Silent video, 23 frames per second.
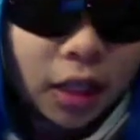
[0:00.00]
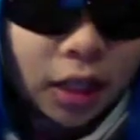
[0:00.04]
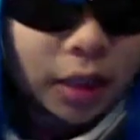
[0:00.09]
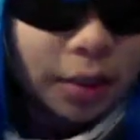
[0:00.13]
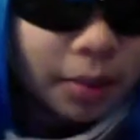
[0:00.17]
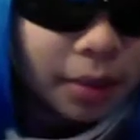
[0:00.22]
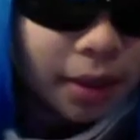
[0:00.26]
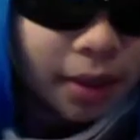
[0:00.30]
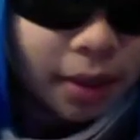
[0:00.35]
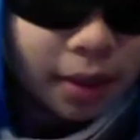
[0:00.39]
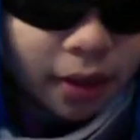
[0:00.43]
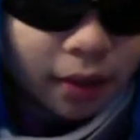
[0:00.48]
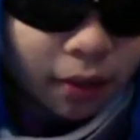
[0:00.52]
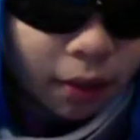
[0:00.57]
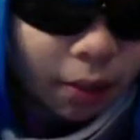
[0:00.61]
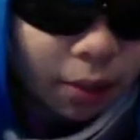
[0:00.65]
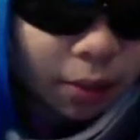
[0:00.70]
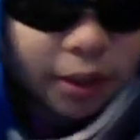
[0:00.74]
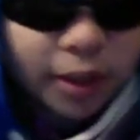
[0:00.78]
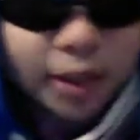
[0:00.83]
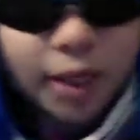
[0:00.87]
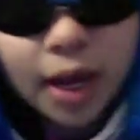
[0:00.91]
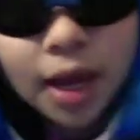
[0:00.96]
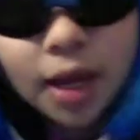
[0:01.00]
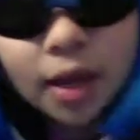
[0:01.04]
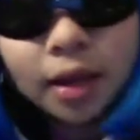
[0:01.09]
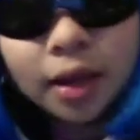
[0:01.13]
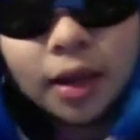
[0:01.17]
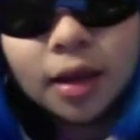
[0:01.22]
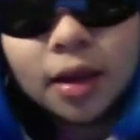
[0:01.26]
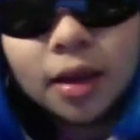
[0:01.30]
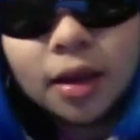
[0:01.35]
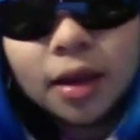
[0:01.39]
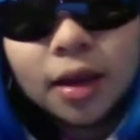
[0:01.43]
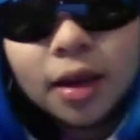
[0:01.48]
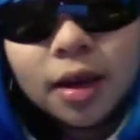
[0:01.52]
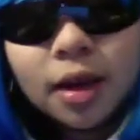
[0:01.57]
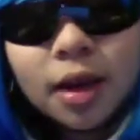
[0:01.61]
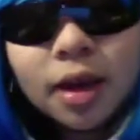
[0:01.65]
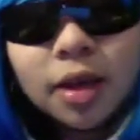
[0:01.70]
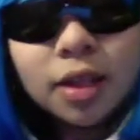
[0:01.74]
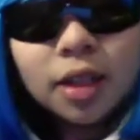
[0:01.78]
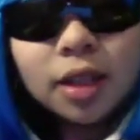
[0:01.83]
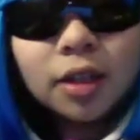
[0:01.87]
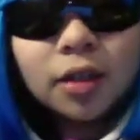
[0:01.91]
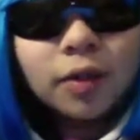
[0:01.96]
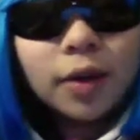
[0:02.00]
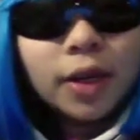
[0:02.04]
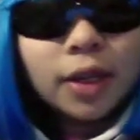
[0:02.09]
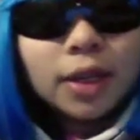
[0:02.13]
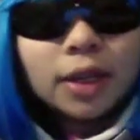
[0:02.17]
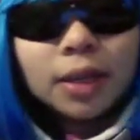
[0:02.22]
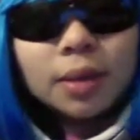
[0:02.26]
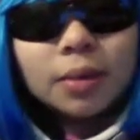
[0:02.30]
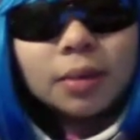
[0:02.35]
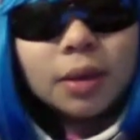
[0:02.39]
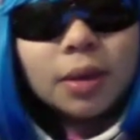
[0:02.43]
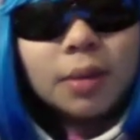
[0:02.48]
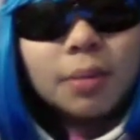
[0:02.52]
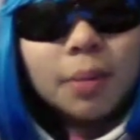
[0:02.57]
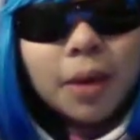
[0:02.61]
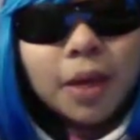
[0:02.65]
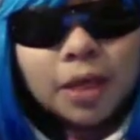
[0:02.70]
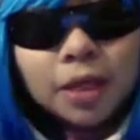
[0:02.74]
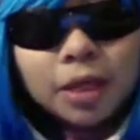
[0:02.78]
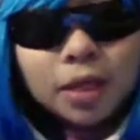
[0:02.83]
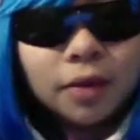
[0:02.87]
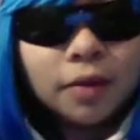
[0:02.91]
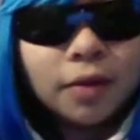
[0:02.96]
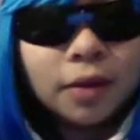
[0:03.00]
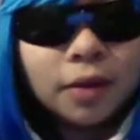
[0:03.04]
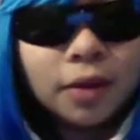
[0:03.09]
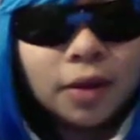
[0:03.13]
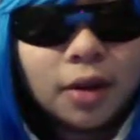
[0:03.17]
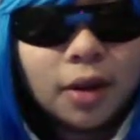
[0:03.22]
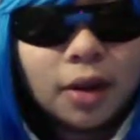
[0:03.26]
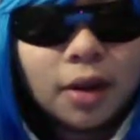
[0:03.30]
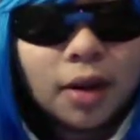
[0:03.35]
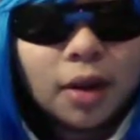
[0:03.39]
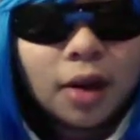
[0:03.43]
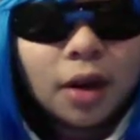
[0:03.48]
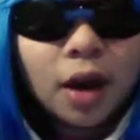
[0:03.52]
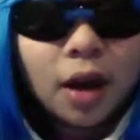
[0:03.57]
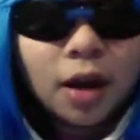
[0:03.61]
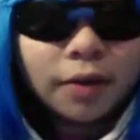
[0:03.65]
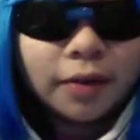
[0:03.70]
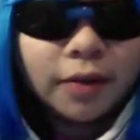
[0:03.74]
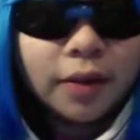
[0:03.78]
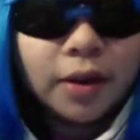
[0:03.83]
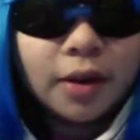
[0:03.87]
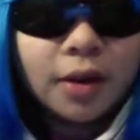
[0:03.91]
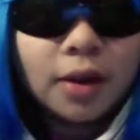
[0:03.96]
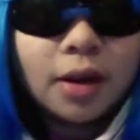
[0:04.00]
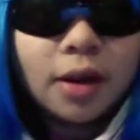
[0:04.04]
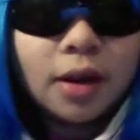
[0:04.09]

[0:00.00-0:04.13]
glimpses of a personality and then create something based off it.